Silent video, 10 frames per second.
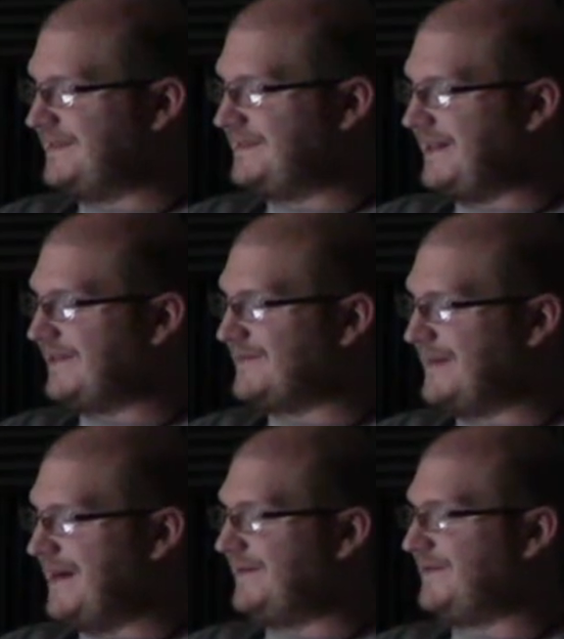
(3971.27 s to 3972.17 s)
tailor
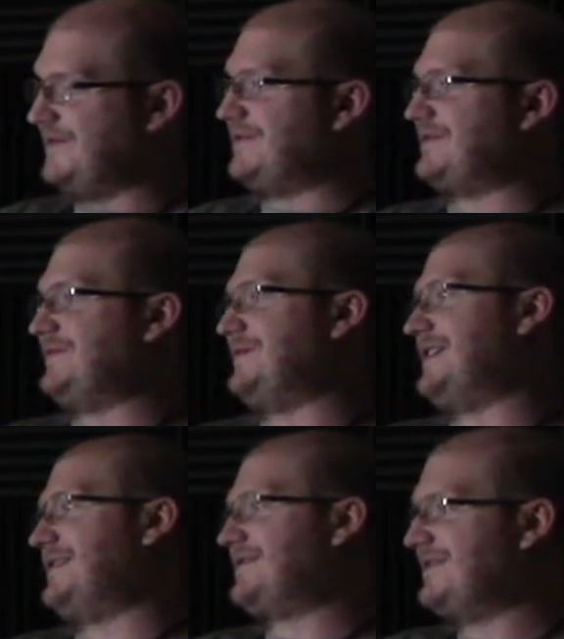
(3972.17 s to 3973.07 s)
made for your two veg.
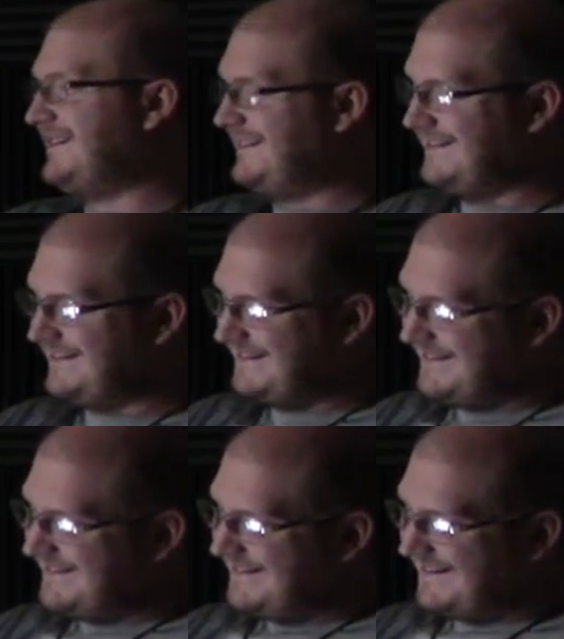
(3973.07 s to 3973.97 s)
Testicuzzi.
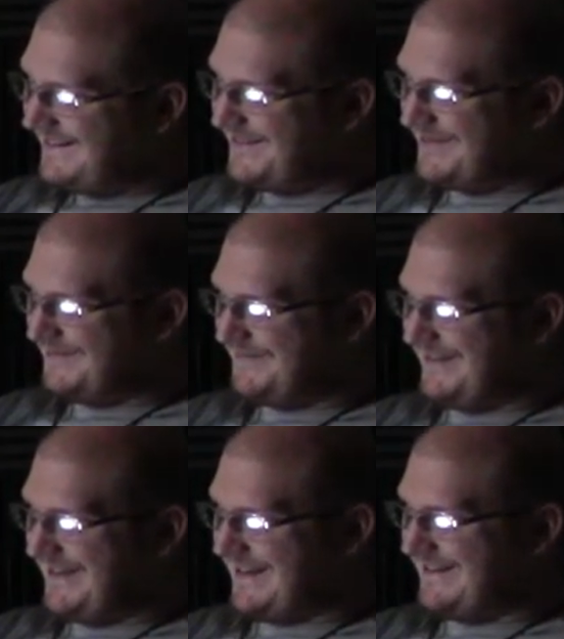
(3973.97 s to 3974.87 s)
Um,
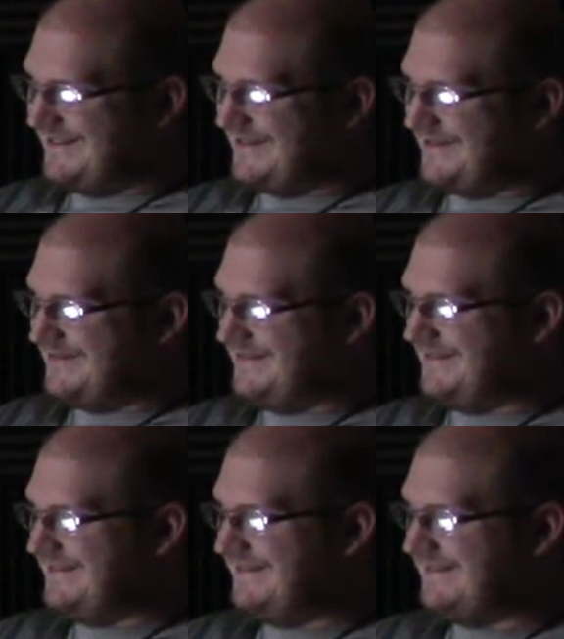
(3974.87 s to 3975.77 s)
yeah, no. See, they even
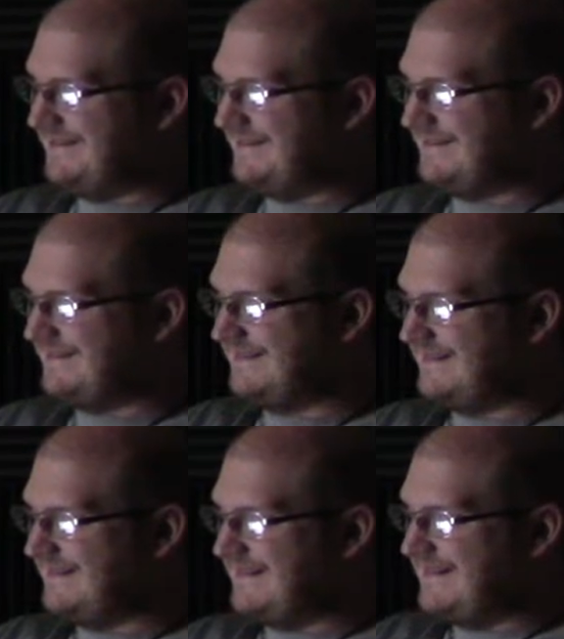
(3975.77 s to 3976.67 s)
have a great
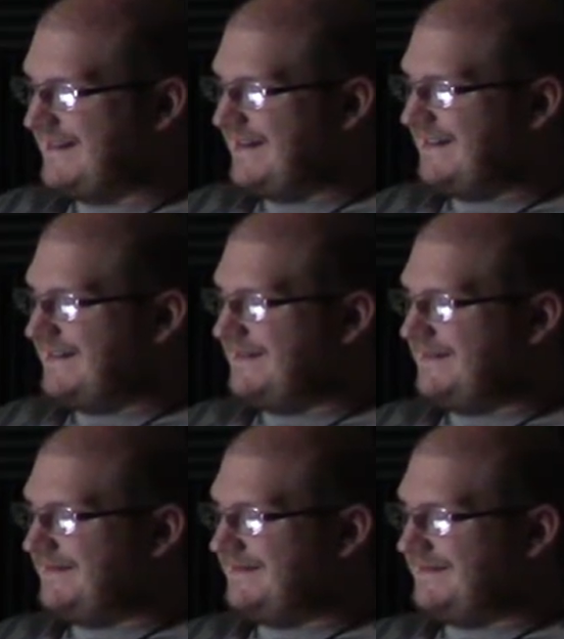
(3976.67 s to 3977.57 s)
name. Uh.
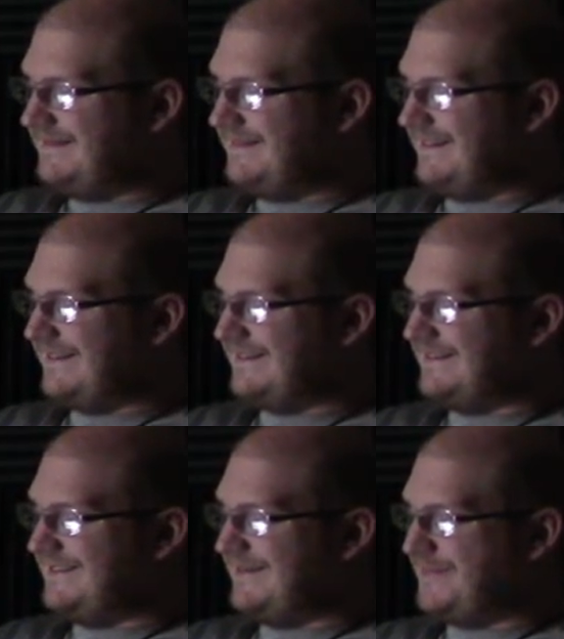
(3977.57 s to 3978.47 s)
Like,
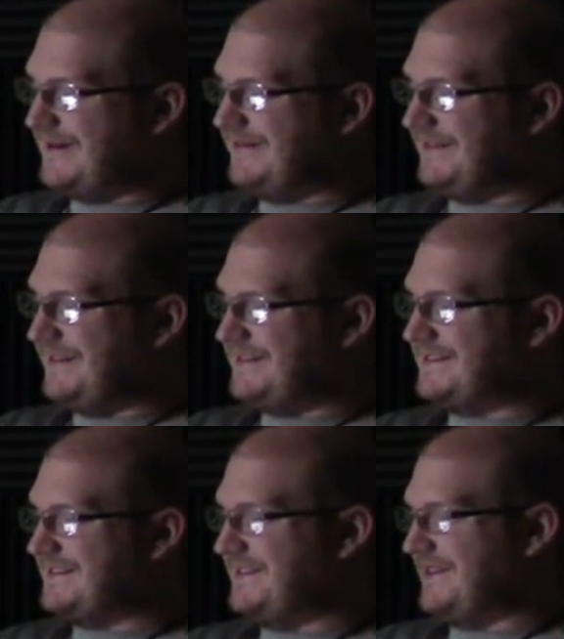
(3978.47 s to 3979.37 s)
apparently, this
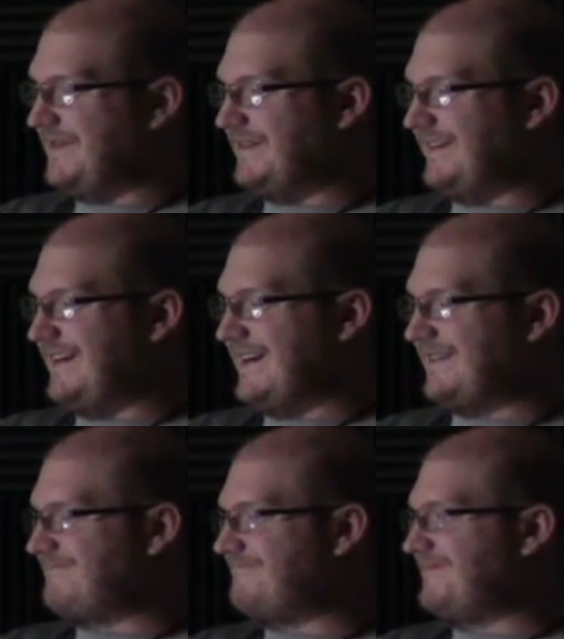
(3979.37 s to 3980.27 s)
isn't even like
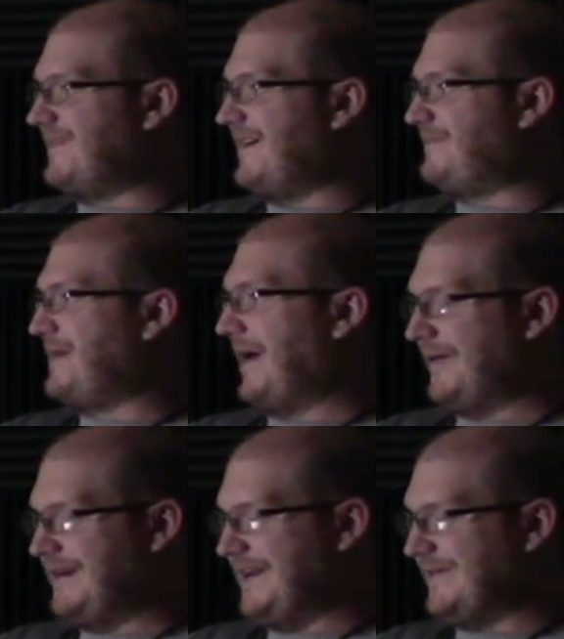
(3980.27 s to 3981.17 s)
a
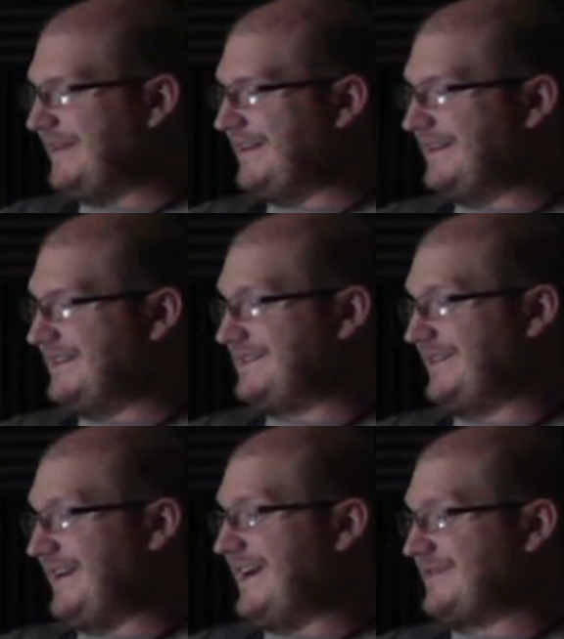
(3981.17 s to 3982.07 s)
parody or anything. It's
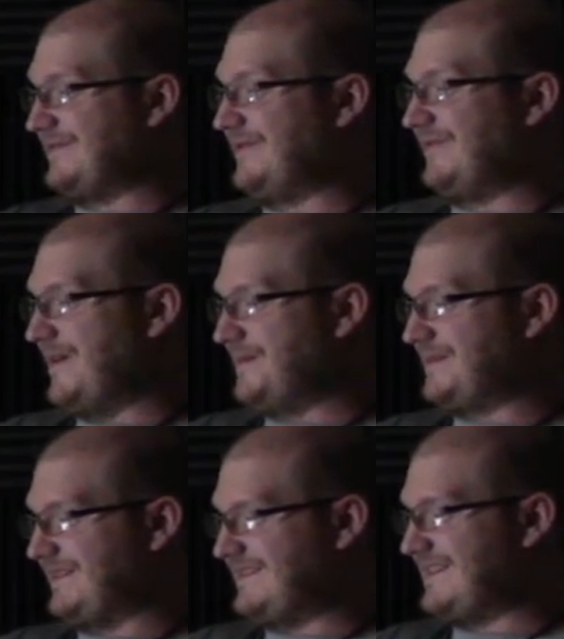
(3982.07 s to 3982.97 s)
an actual
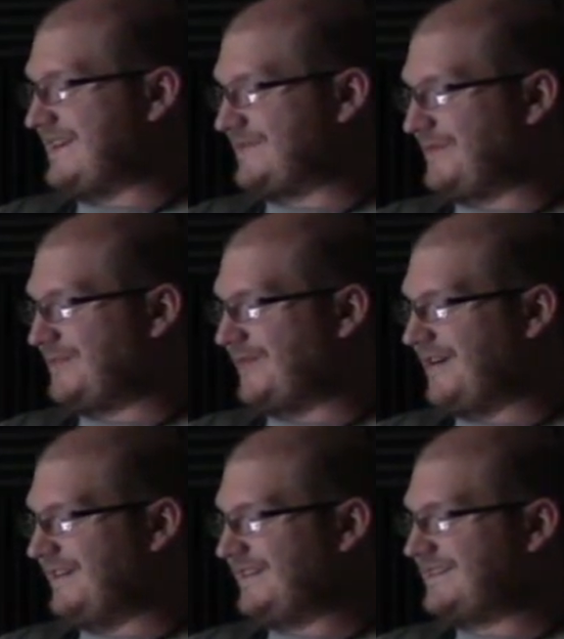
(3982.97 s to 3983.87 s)
website. It's an actual
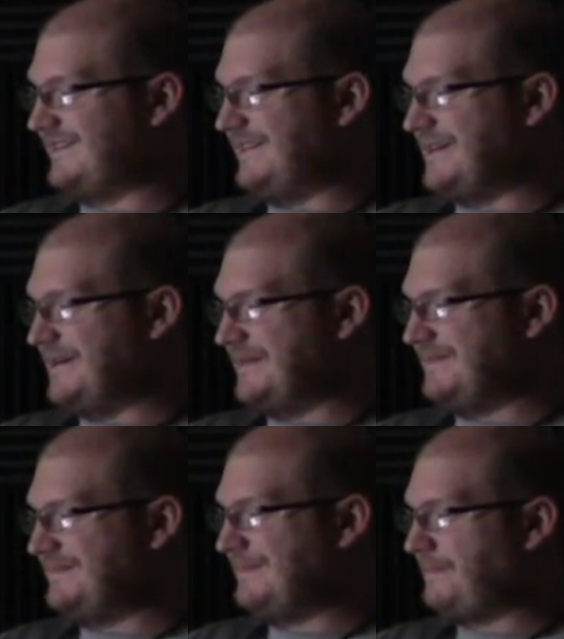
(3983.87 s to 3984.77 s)
product. Um,
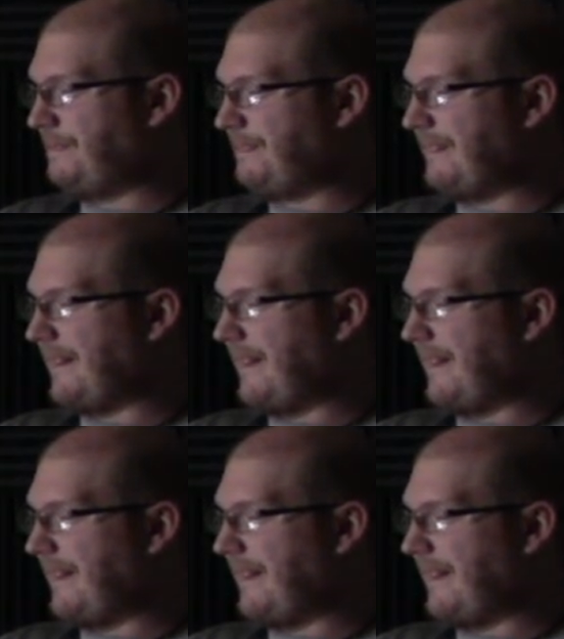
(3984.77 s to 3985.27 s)
Lewis Black